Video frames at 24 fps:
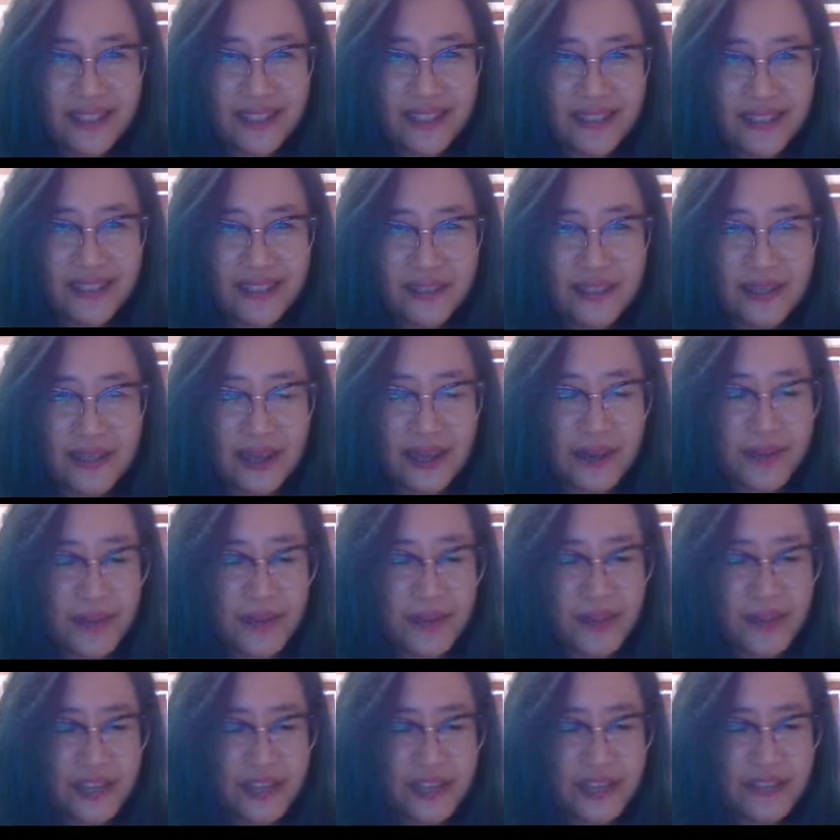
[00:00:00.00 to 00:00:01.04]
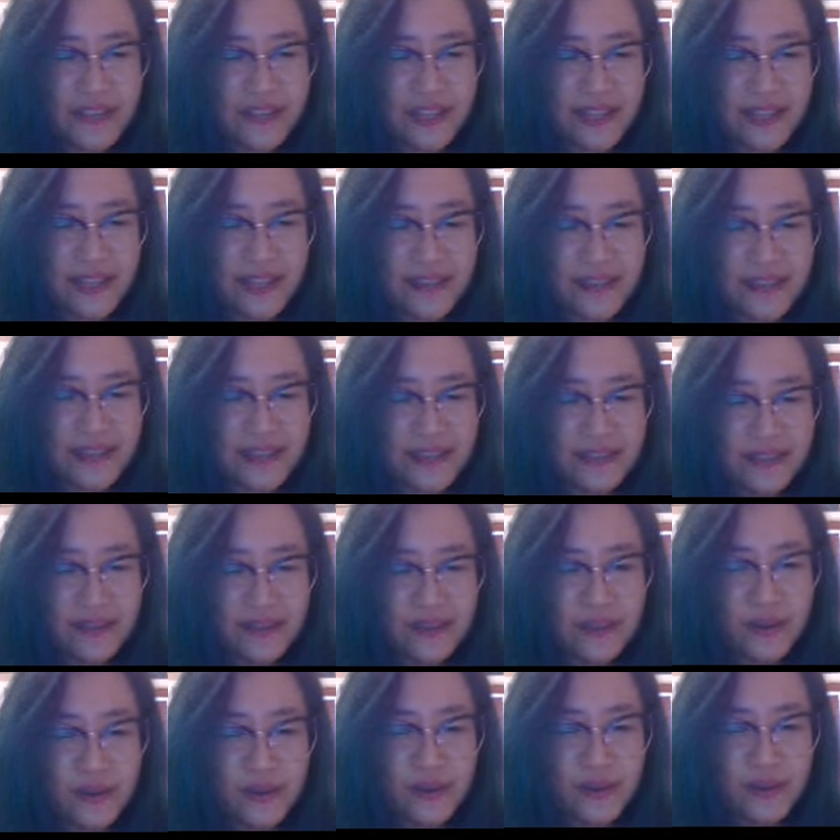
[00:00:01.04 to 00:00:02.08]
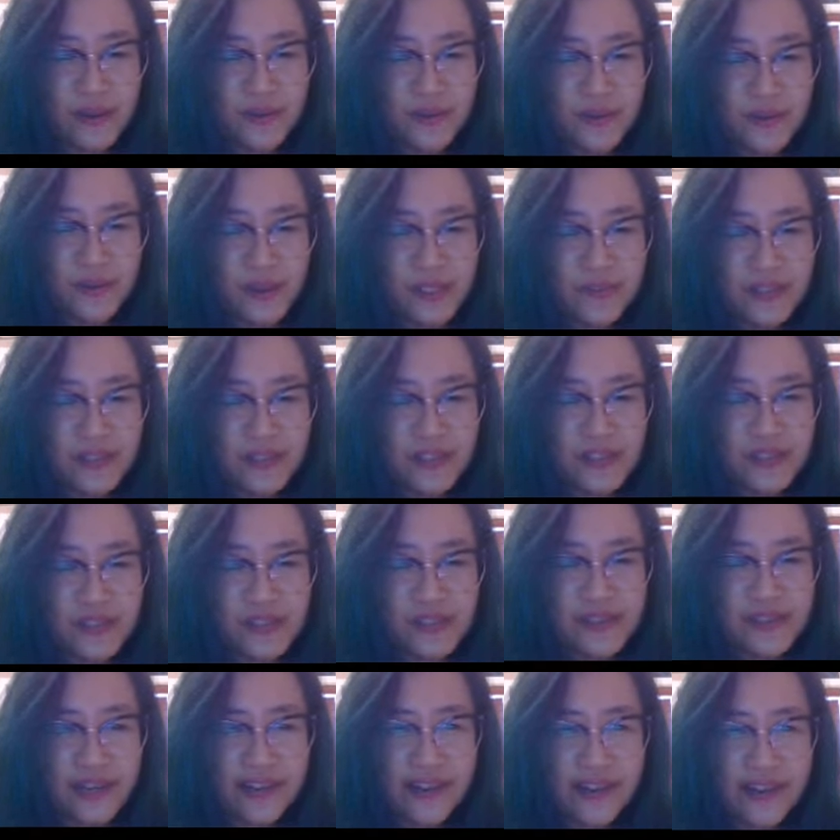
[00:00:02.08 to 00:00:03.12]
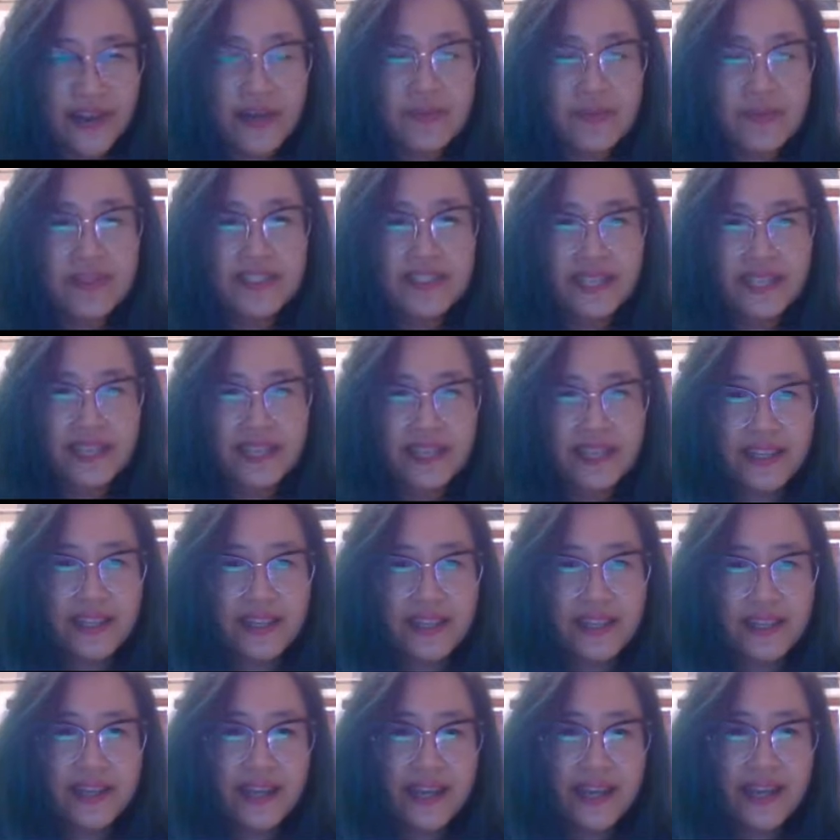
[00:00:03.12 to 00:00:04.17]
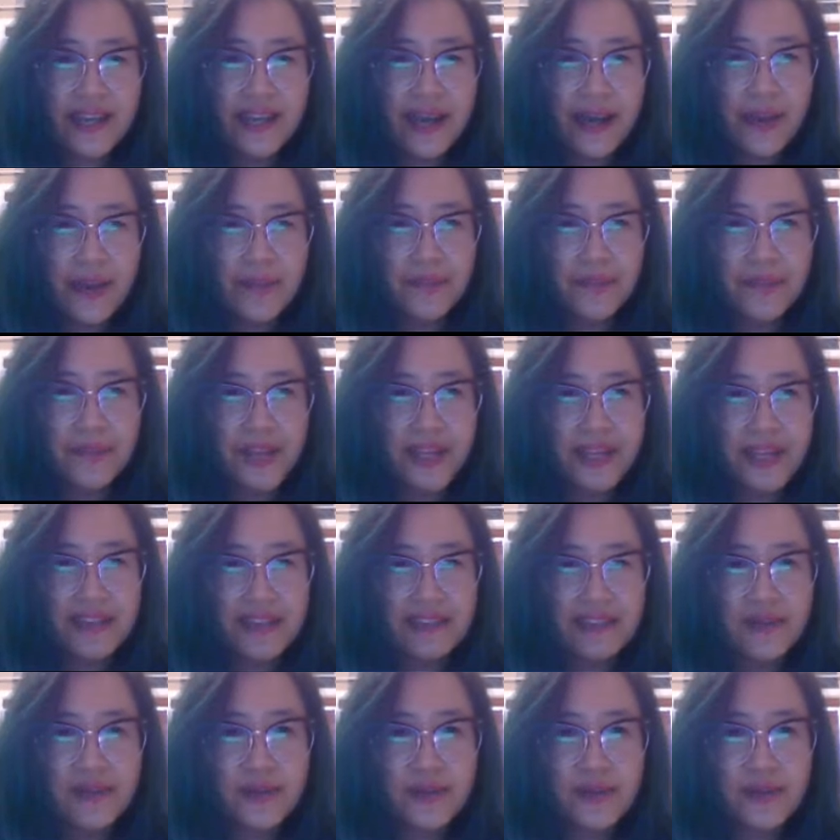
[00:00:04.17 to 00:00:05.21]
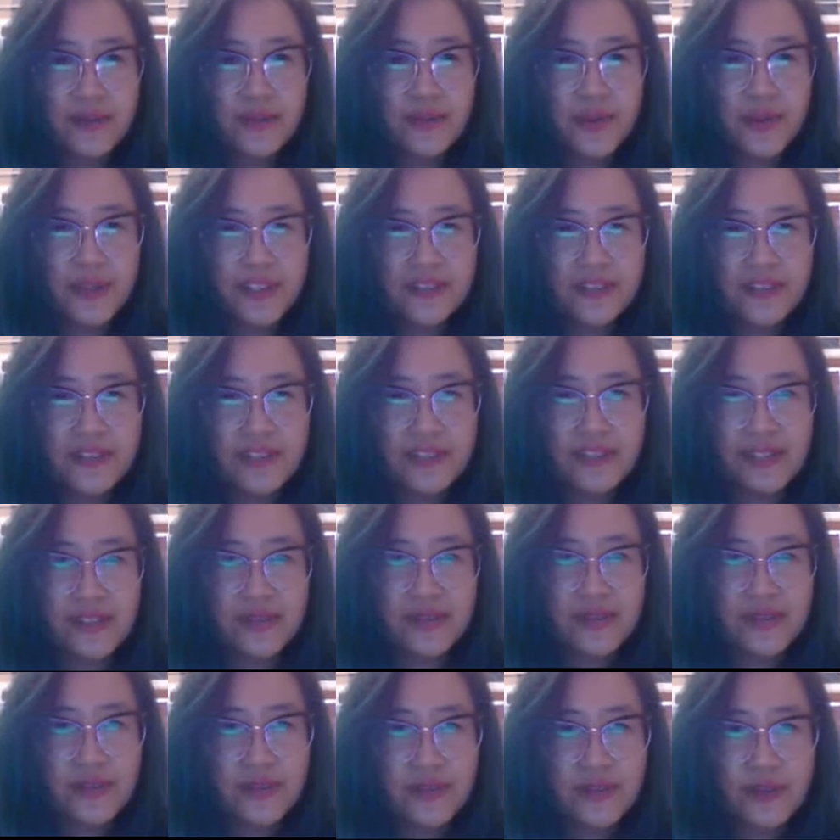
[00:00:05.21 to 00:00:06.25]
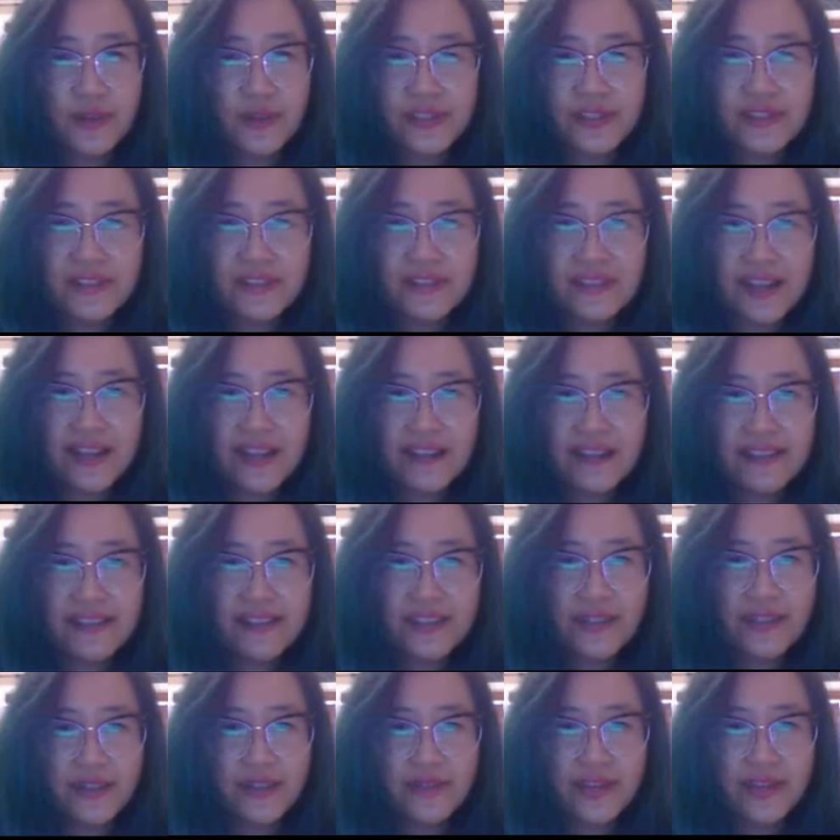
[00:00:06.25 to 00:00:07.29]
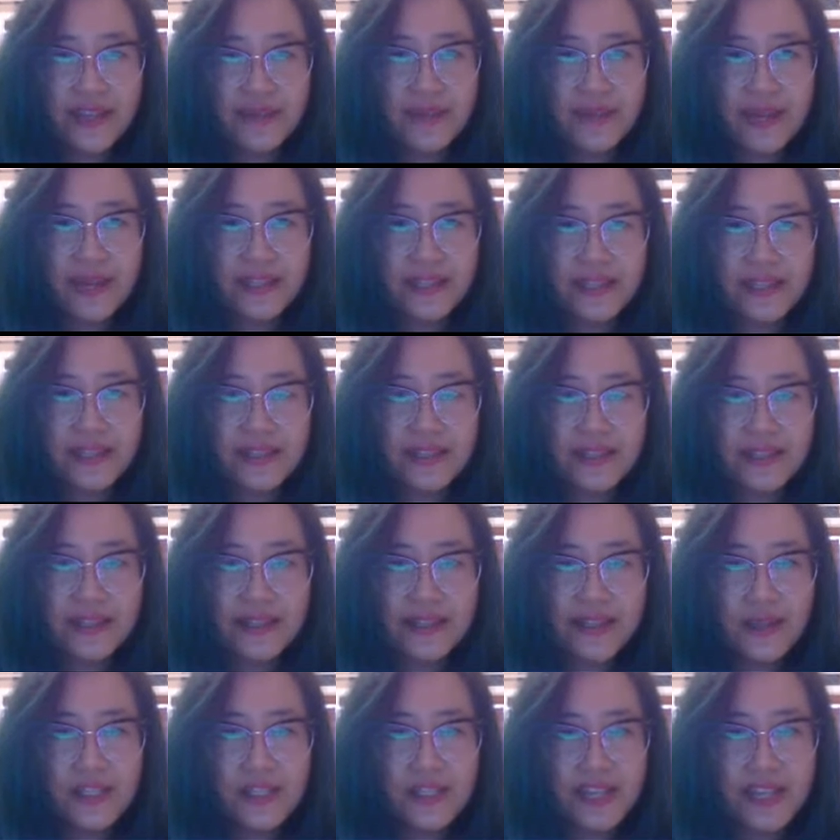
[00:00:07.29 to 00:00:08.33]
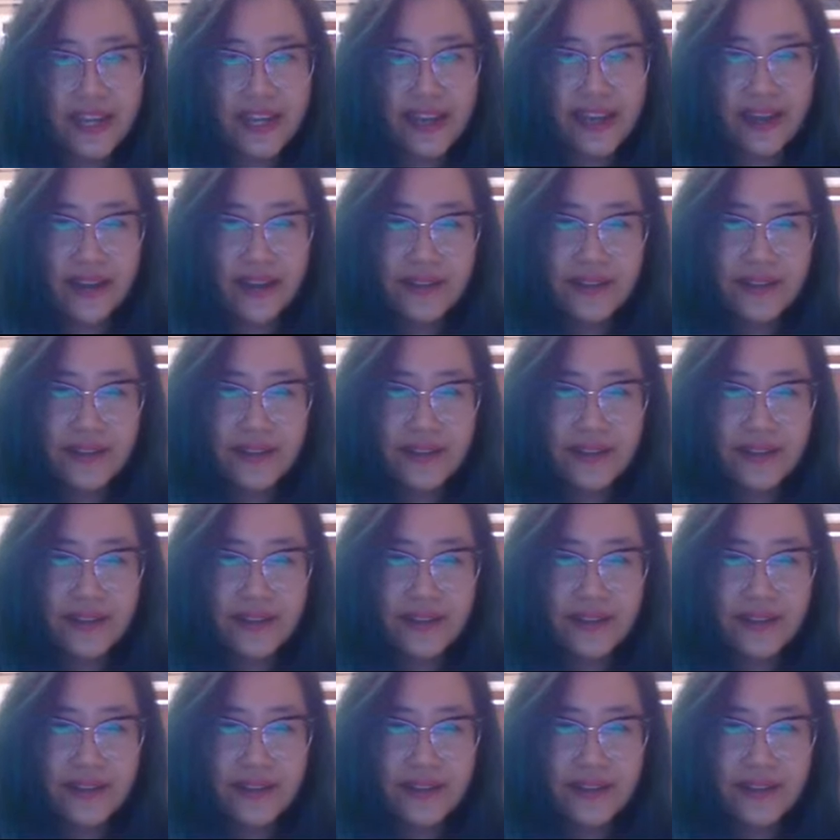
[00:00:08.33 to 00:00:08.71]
So Perth Science, I guess that's local points of interest. Are there any particular, local points of interest for ocean science that you can recommend that we check out?